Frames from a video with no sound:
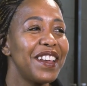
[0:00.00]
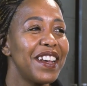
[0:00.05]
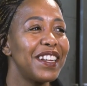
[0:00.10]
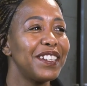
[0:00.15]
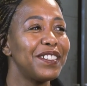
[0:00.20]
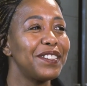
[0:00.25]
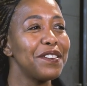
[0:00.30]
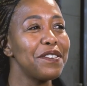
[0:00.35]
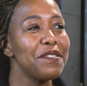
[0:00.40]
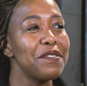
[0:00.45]
yeah,
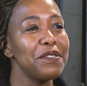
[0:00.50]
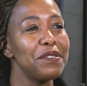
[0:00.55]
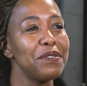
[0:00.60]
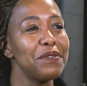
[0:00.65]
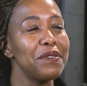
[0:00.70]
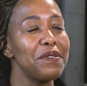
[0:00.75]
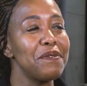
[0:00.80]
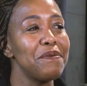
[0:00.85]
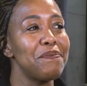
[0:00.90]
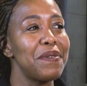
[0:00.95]
so,
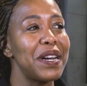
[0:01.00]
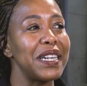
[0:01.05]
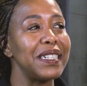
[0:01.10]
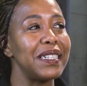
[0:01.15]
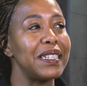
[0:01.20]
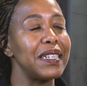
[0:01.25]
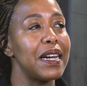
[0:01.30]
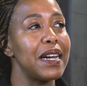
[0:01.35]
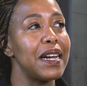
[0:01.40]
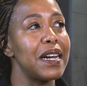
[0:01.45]

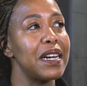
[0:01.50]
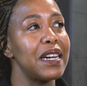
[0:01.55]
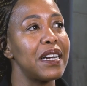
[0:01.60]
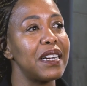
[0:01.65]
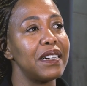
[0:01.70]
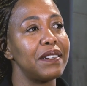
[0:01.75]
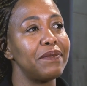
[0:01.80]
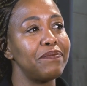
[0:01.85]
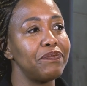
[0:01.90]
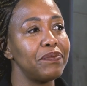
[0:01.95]
but
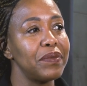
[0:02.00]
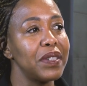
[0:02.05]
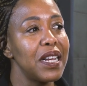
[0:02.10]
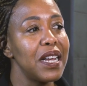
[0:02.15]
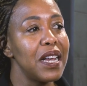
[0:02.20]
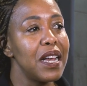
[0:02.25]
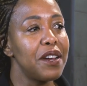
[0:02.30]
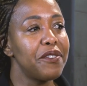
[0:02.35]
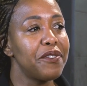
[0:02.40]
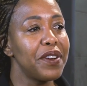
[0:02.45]
um,
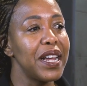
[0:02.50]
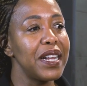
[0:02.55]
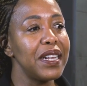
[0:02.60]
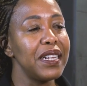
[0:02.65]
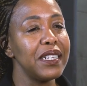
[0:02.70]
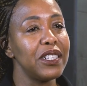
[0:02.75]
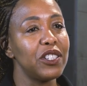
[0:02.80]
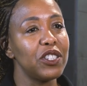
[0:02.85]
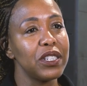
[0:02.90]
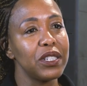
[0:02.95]

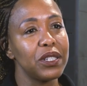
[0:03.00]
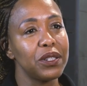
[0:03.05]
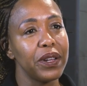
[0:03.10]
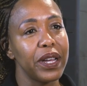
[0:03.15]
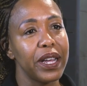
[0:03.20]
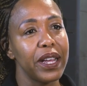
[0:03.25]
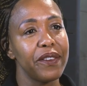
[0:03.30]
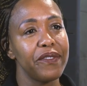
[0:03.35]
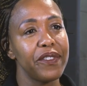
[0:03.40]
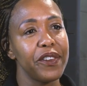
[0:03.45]
really, it's just
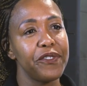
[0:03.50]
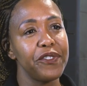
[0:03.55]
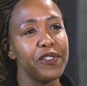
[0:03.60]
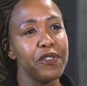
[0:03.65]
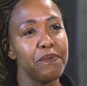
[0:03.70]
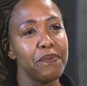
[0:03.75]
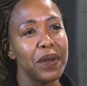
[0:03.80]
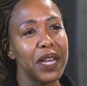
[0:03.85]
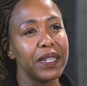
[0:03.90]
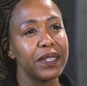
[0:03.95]
to have a
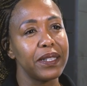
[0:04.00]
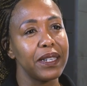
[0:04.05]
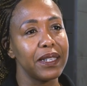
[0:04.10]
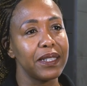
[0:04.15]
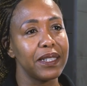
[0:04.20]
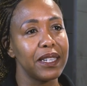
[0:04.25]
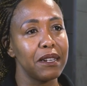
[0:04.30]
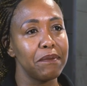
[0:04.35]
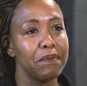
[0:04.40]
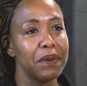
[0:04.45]
few
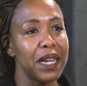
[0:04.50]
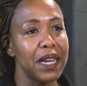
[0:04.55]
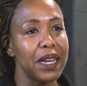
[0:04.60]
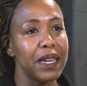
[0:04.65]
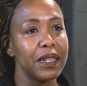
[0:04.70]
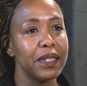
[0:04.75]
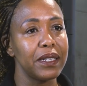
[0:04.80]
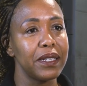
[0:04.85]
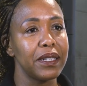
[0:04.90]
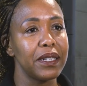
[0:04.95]
basics in
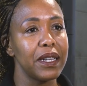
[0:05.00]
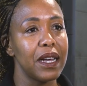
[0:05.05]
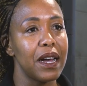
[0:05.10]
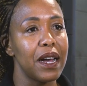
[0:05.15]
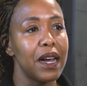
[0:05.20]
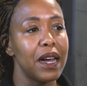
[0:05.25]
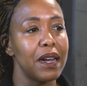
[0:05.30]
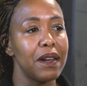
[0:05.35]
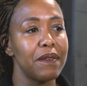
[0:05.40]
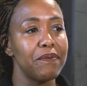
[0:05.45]
place
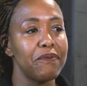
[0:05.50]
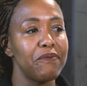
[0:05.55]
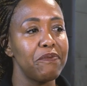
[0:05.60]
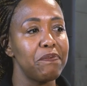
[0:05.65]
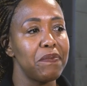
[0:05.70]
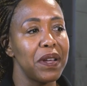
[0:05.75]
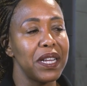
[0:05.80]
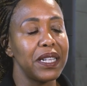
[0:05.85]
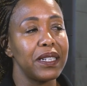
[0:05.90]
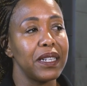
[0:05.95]
um,
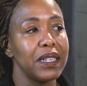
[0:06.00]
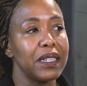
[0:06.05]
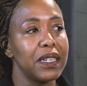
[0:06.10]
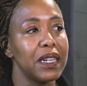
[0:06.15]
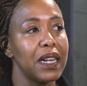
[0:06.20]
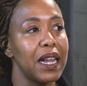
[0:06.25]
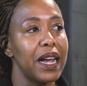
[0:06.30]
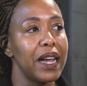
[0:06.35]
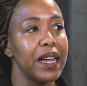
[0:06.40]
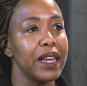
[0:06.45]
basics
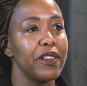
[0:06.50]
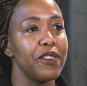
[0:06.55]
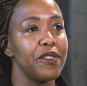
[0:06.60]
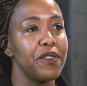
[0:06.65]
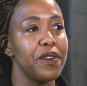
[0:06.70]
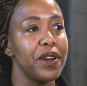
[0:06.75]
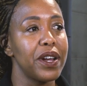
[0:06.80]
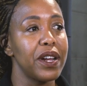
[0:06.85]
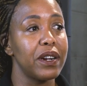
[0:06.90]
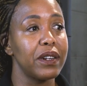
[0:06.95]
like
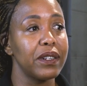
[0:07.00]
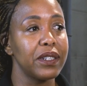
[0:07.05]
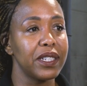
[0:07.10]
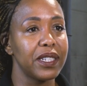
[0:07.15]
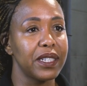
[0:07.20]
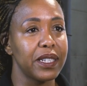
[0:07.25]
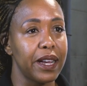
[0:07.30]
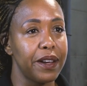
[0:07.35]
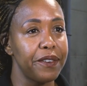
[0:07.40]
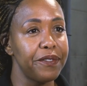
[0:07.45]
your health
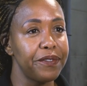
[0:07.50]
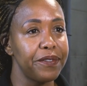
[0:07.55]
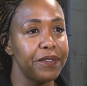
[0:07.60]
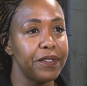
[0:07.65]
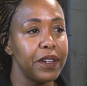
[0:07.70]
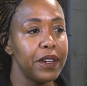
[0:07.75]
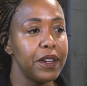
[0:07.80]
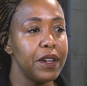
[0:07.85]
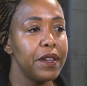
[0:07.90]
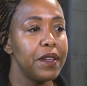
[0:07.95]
stuff
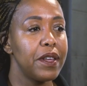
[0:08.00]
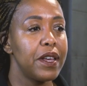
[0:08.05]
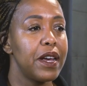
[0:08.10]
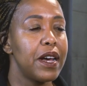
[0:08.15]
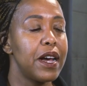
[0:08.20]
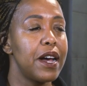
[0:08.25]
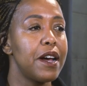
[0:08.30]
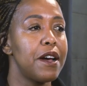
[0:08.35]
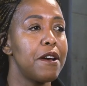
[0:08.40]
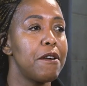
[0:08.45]

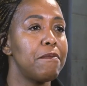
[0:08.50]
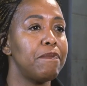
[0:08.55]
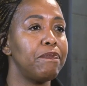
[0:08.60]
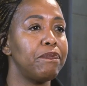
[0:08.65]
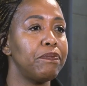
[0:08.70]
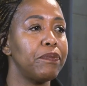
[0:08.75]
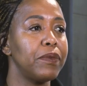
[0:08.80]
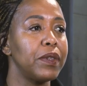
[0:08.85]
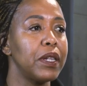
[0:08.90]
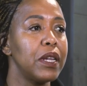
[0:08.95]

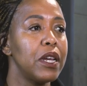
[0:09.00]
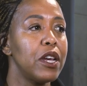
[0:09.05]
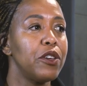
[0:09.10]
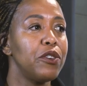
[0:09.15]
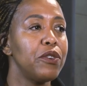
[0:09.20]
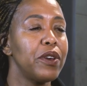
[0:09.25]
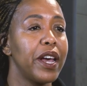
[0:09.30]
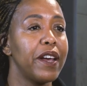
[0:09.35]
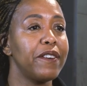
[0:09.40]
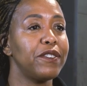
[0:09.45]
um,
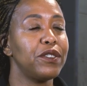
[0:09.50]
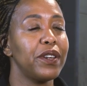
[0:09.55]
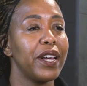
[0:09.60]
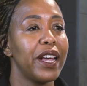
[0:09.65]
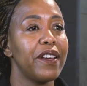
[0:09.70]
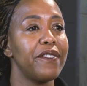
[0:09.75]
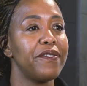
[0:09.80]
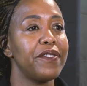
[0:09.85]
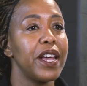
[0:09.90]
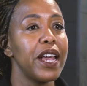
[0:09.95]
you have to
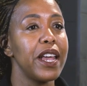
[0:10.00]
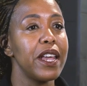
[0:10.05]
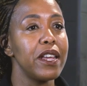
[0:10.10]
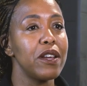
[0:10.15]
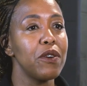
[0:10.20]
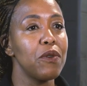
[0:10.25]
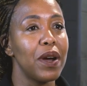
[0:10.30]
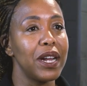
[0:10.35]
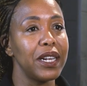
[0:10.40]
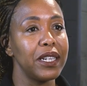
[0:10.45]
have
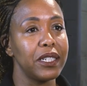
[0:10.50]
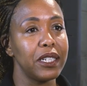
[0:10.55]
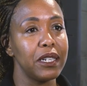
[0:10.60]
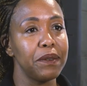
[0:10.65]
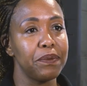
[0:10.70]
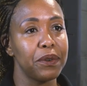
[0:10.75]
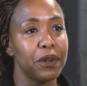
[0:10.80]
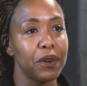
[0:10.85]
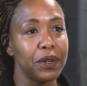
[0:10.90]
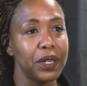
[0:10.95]
a quality
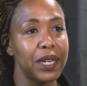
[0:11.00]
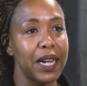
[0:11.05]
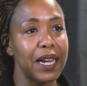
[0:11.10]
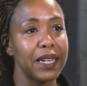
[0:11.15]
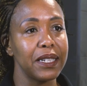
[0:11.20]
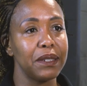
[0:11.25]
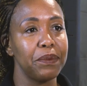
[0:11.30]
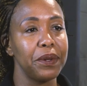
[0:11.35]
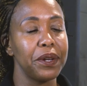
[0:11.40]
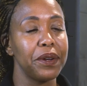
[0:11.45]

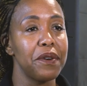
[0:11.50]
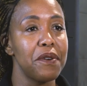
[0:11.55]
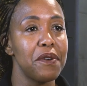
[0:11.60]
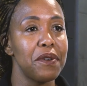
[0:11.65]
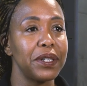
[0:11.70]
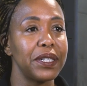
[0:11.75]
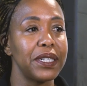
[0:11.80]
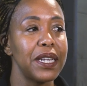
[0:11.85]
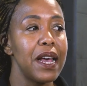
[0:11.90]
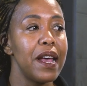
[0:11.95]
product
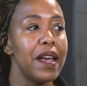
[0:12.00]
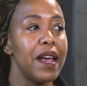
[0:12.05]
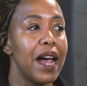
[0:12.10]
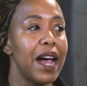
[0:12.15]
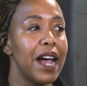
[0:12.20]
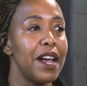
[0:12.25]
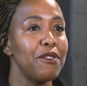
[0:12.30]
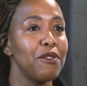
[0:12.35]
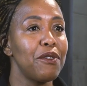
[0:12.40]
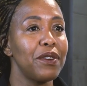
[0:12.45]
because
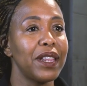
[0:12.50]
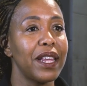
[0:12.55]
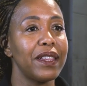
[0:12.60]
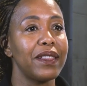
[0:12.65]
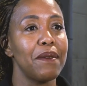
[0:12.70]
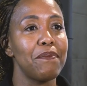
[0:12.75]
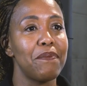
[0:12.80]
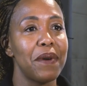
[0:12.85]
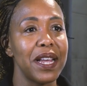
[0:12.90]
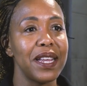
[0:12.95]
I know that
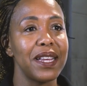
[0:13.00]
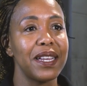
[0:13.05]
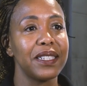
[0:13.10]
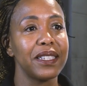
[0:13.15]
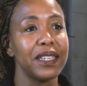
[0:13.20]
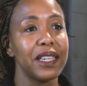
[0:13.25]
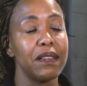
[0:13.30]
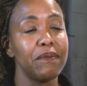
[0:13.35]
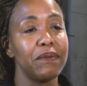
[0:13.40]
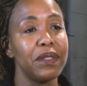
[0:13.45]
the buyers
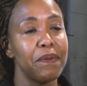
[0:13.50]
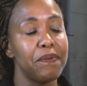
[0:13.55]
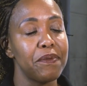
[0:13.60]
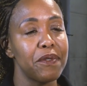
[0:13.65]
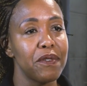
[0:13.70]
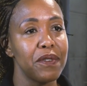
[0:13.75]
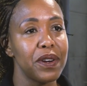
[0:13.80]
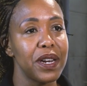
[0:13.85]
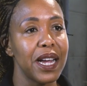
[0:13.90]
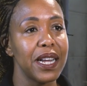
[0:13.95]
keep the
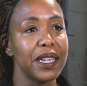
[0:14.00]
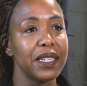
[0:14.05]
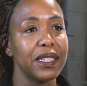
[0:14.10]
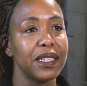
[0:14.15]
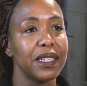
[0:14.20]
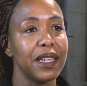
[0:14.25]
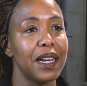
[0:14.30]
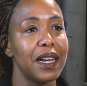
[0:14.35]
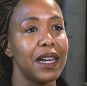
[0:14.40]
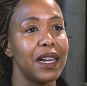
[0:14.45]

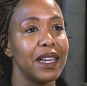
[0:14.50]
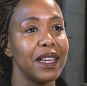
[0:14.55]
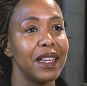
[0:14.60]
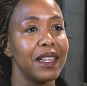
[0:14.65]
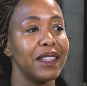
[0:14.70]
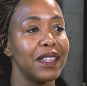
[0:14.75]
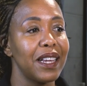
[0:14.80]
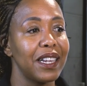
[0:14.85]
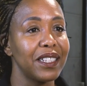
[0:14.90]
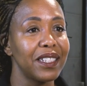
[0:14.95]
products uh,
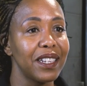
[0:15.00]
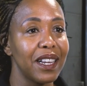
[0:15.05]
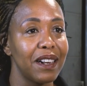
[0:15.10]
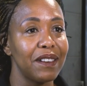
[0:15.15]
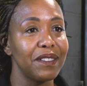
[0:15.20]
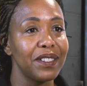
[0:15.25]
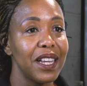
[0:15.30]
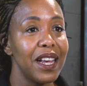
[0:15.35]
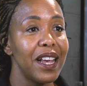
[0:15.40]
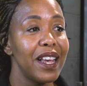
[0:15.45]
in their
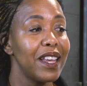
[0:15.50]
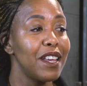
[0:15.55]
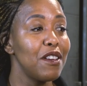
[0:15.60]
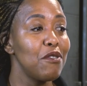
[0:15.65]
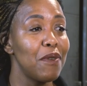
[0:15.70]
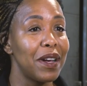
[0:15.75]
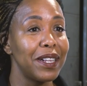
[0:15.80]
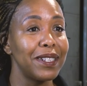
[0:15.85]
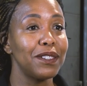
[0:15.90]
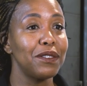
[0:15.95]
shelves. He
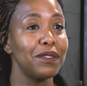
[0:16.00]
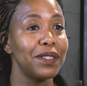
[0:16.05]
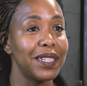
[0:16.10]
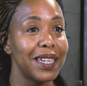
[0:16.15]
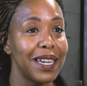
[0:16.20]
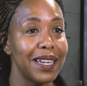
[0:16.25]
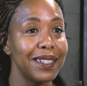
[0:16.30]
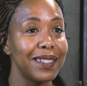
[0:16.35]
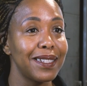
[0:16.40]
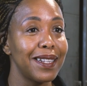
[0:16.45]
wants to
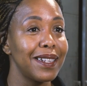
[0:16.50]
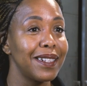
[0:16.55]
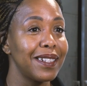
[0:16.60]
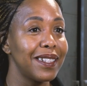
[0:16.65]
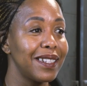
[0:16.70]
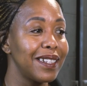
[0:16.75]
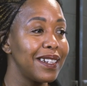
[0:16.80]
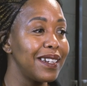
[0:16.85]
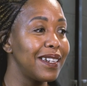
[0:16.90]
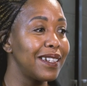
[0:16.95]
test and
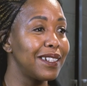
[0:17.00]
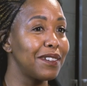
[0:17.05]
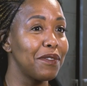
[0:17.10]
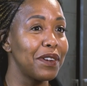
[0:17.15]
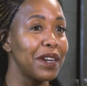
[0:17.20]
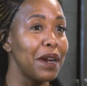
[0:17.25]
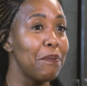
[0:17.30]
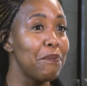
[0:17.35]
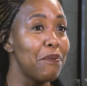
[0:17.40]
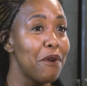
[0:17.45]
see is
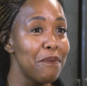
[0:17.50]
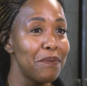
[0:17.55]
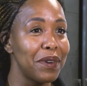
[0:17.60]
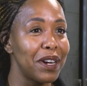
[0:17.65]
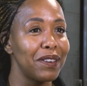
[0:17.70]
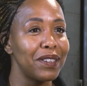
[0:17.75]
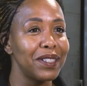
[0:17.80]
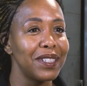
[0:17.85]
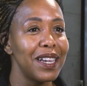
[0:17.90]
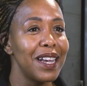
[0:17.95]
going to bomb
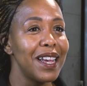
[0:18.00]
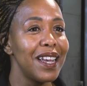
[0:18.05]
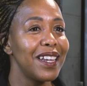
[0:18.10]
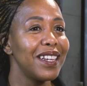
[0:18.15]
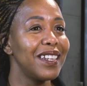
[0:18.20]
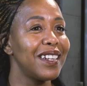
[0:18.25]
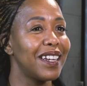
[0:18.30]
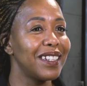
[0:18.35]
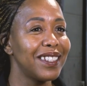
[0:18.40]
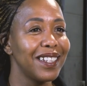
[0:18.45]
out.
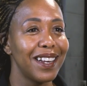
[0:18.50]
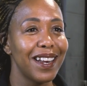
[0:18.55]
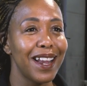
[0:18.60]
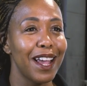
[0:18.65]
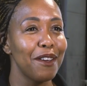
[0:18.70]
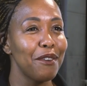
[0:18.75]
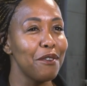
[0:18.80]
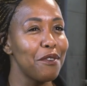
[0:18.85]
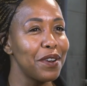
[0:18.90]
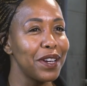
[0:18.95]
He doesn't
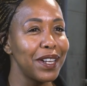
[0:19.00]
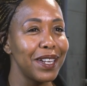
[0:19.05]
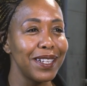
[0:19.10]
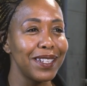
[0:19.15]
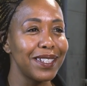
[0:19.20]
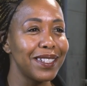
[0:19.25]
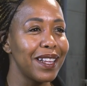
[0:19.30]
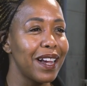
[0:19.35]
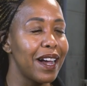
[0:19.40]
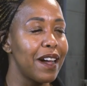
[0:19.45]
like oily
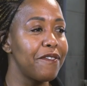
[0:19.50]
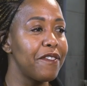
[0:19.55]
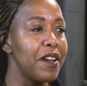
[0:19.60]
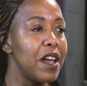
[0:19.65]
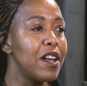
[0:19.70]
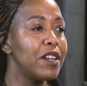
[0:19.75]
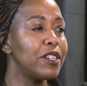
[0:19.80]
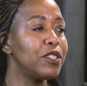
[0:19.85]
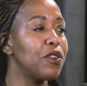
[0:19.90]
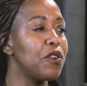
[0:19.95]
stuff.
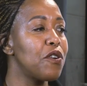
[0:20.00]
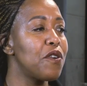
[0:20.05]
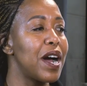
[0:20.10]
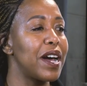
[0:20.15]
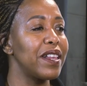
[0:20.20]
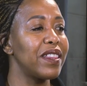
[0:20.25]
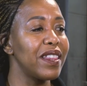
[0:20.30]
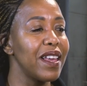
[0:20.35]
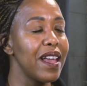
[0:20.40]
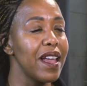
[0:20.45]
So
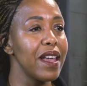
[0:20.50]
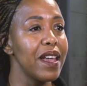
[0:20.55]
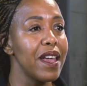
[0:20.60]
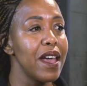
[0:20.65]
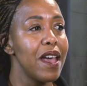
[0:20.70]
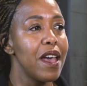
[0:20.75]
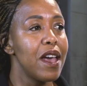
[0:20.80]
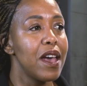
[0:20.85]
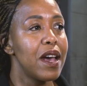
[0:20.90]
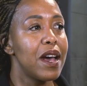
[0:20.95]
I think
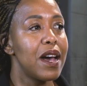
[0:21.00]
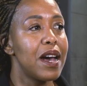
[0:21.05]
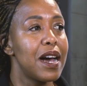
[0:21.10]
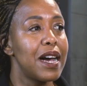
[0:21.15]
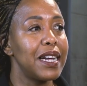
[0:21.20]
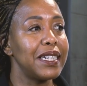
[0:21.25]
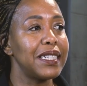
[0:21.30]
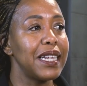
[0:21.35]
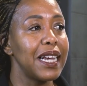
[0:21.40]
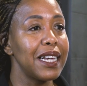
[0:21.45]

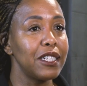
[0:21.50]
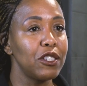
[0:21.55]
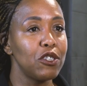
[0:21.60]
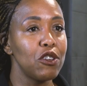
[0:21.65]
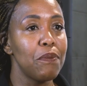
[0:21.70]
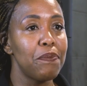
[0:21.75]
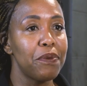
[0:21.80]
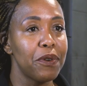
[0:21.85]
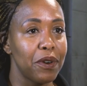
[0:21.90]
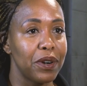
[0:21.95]
uh, test
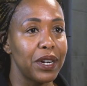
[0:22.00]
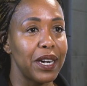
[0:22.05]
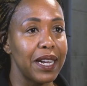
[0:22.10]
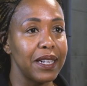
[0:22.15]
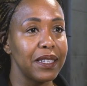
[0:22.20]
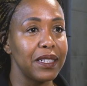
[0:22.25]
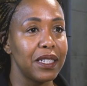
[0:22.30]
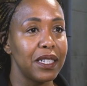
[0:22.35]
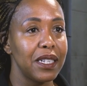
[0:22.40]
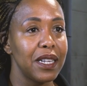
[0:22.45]
your
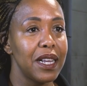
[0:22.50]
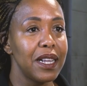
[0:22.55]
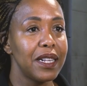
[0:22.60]
product